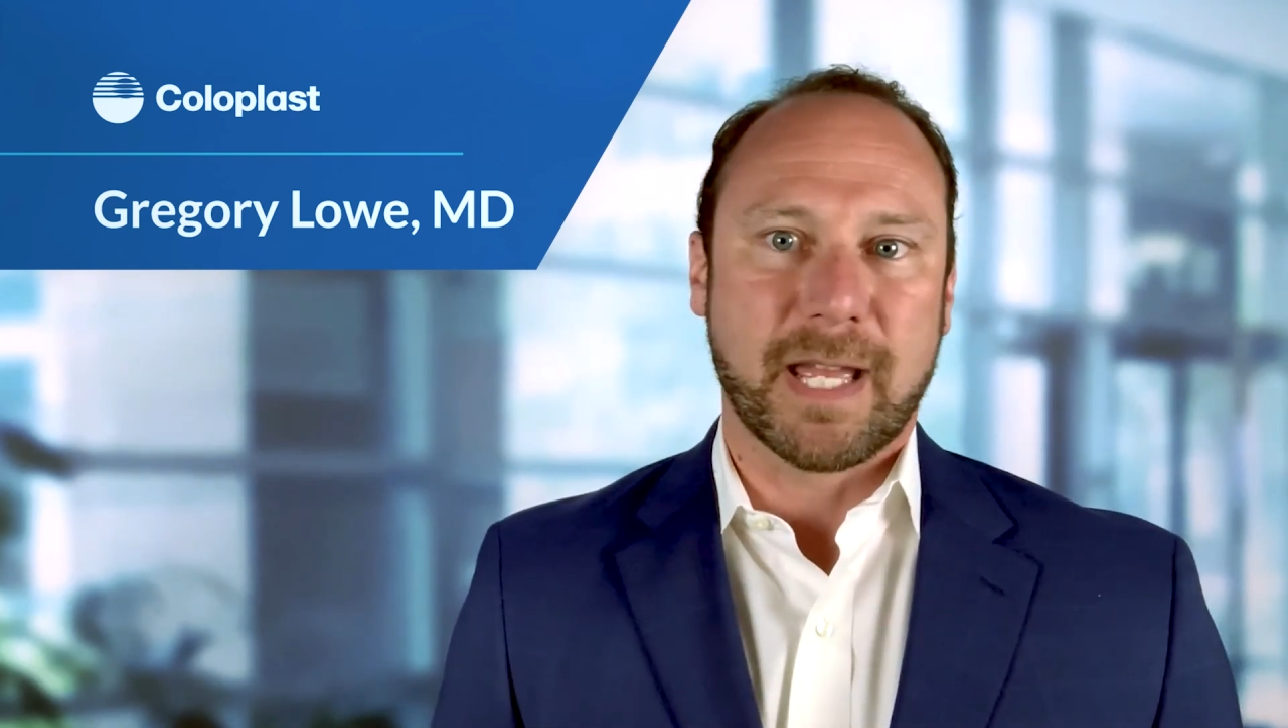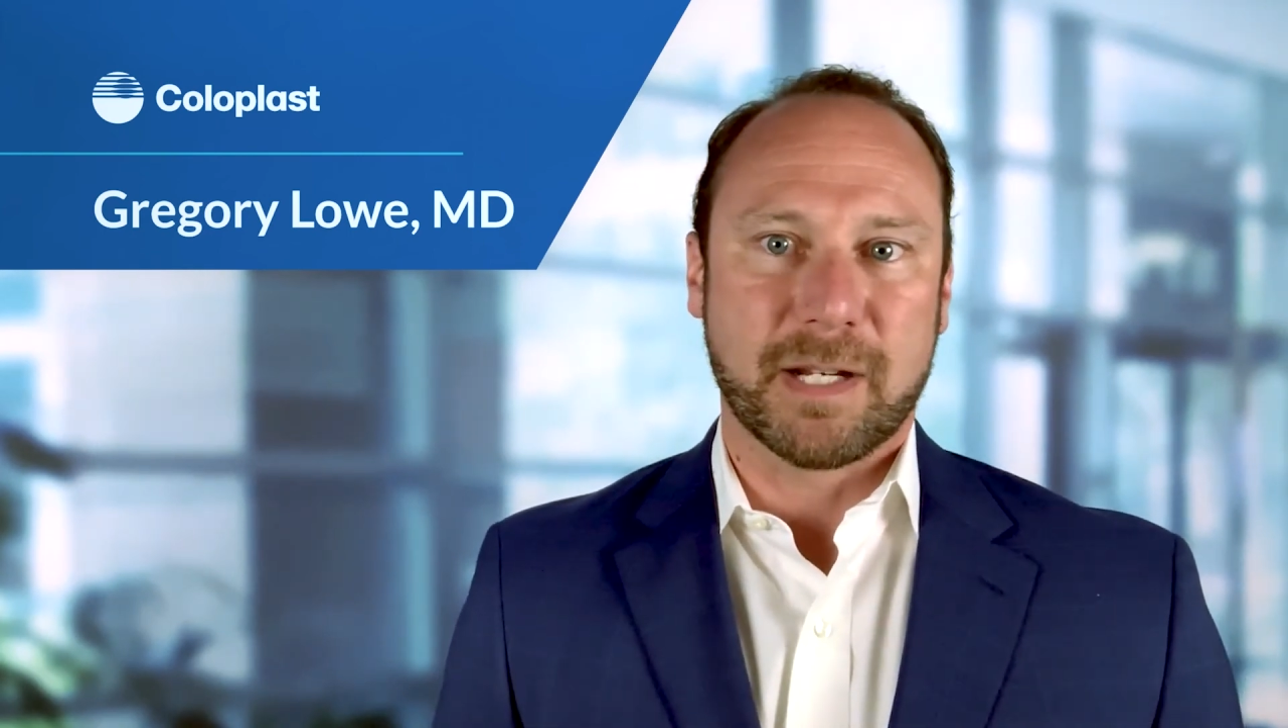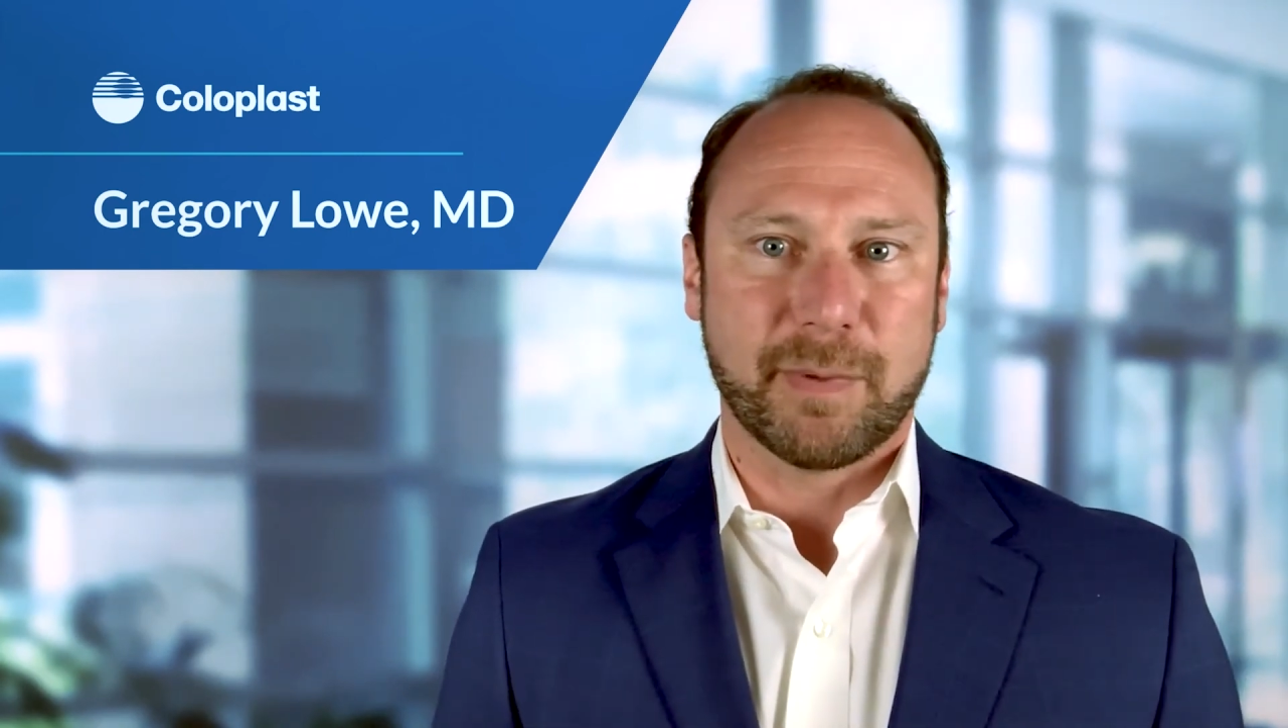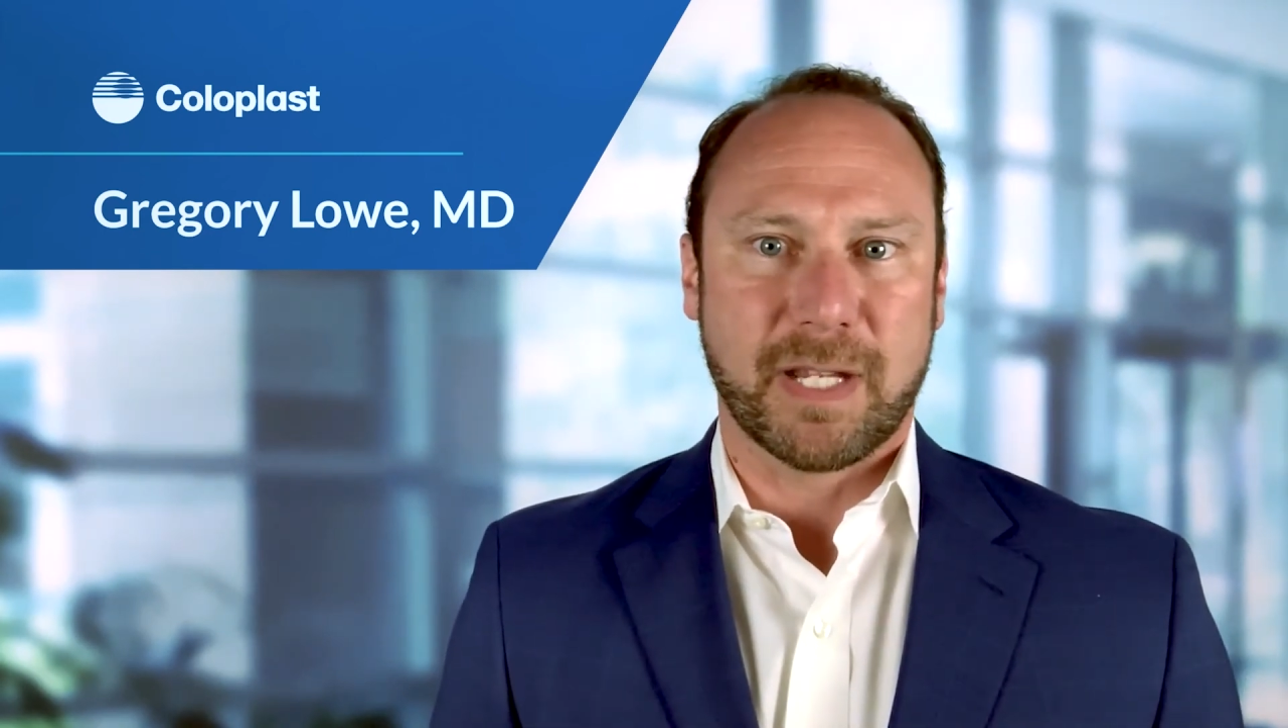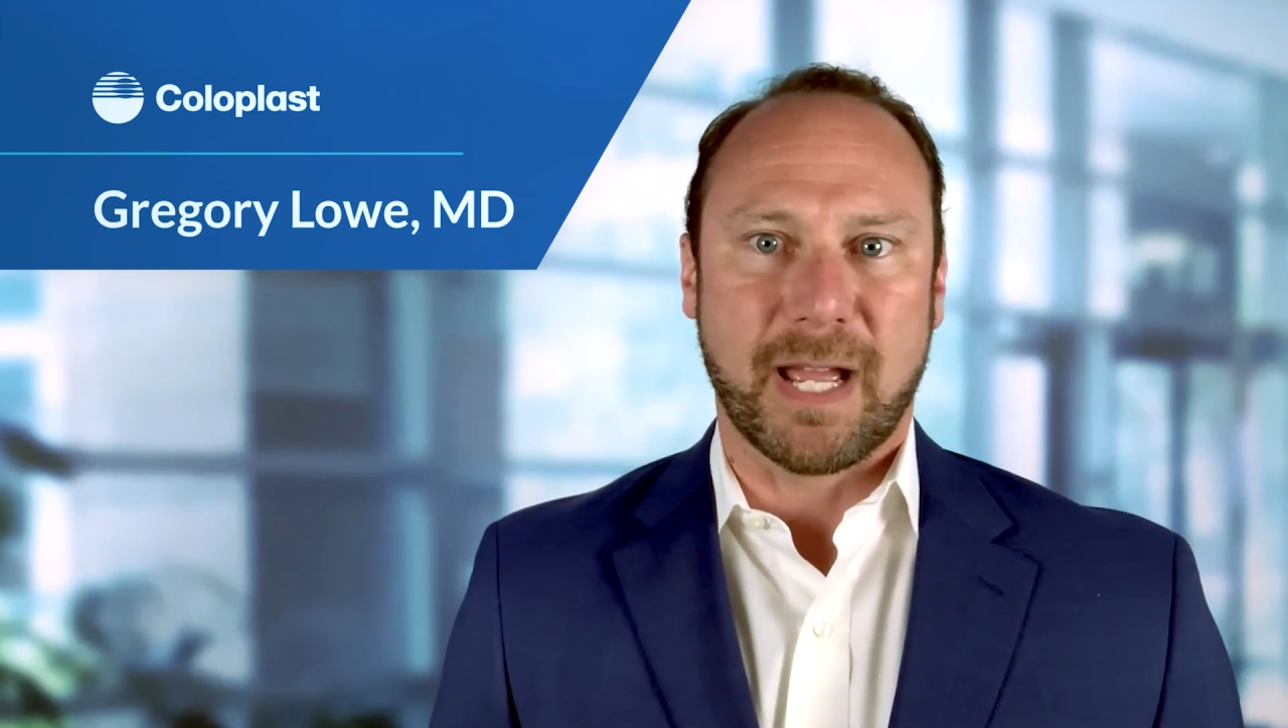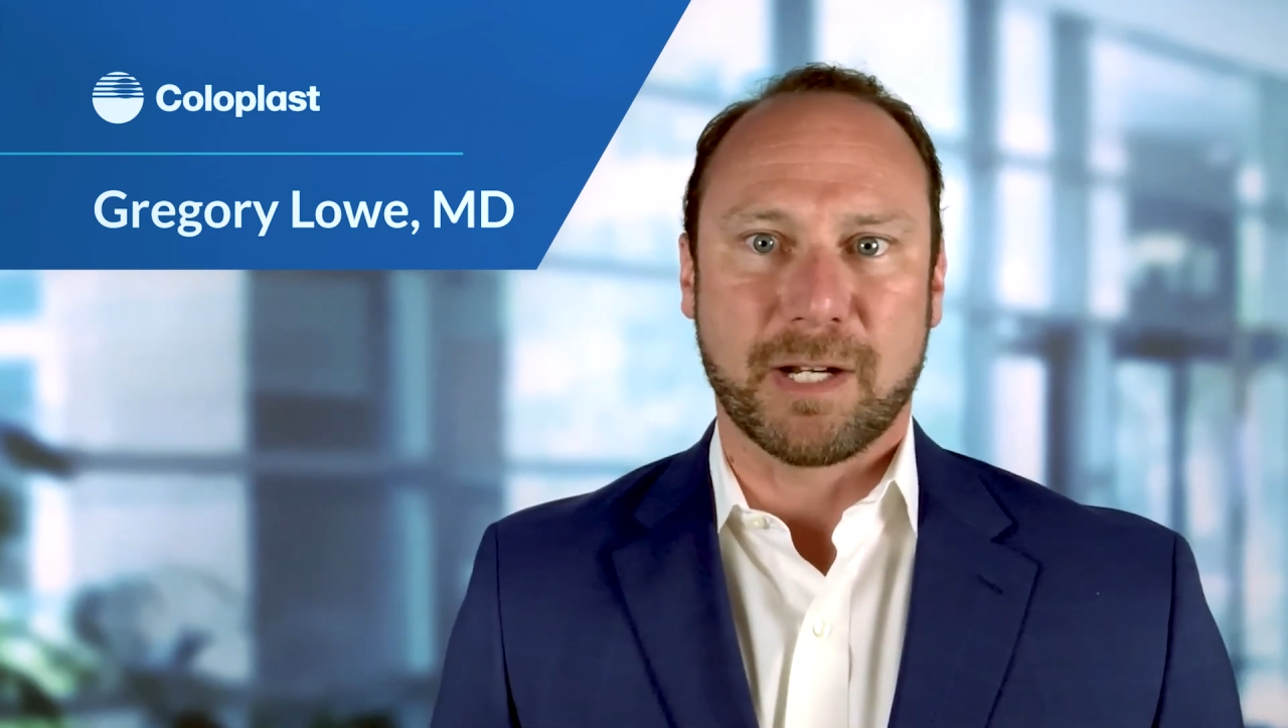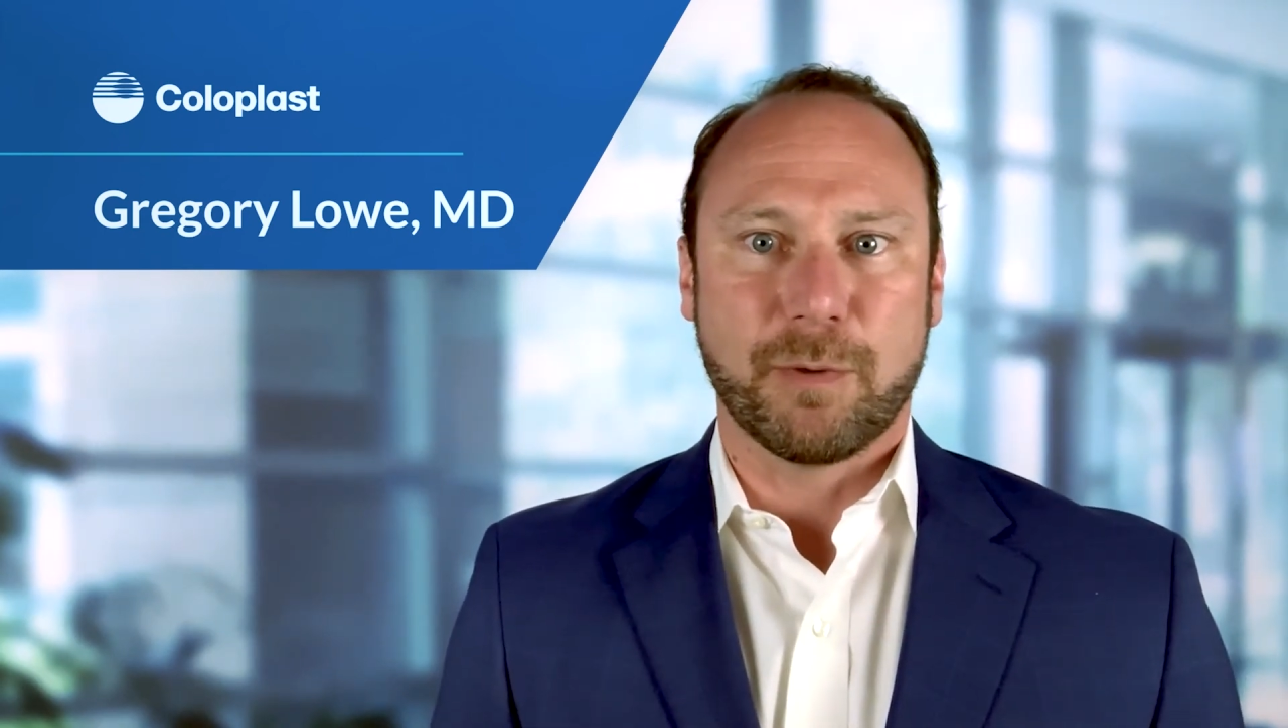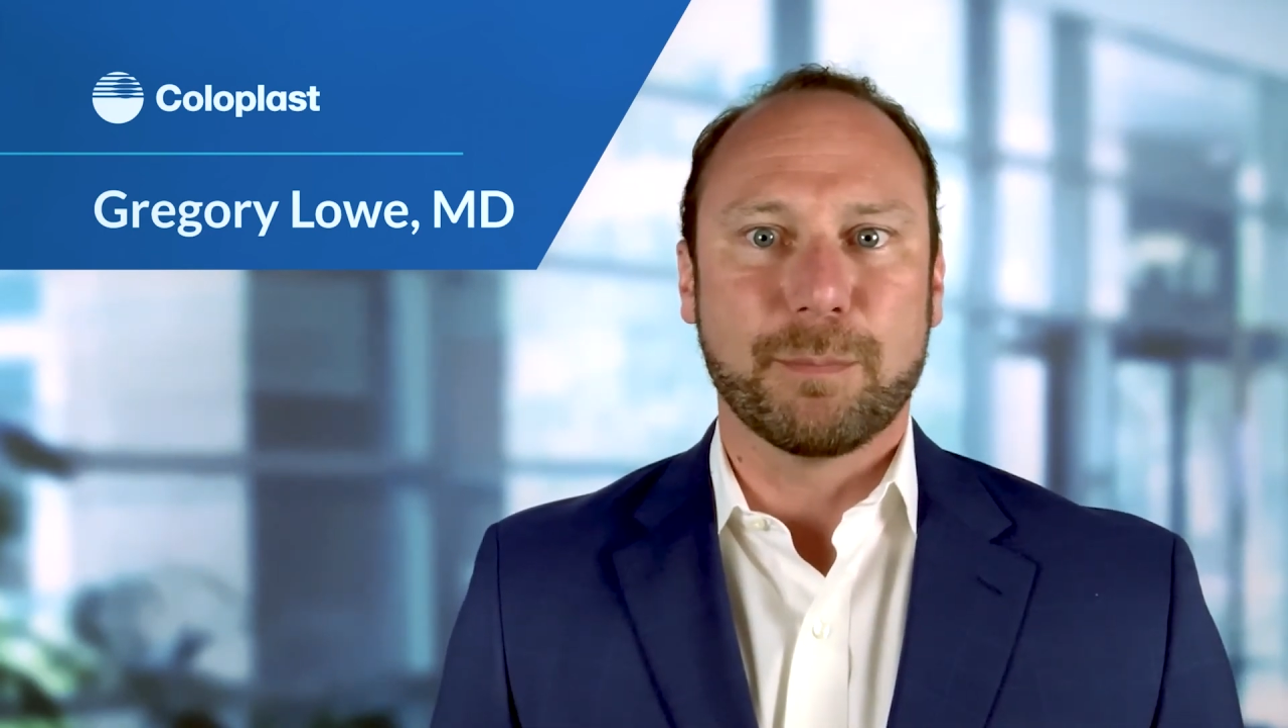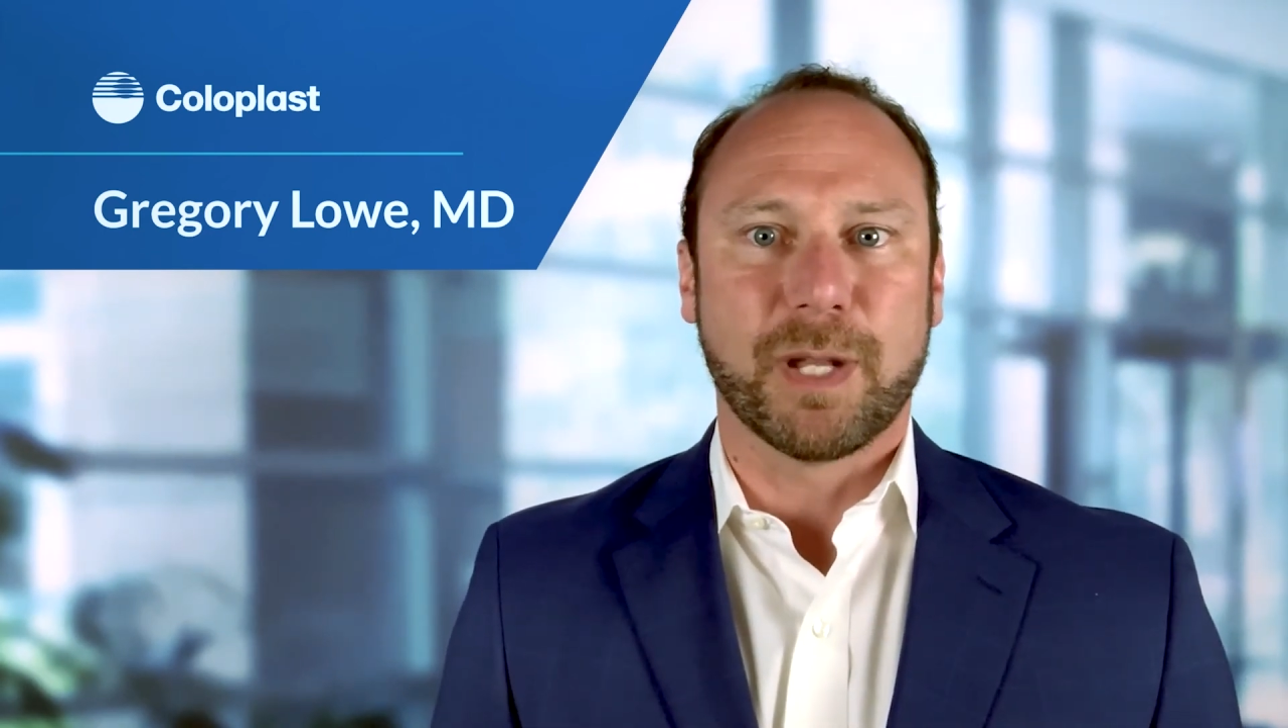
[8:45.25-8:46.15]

adequate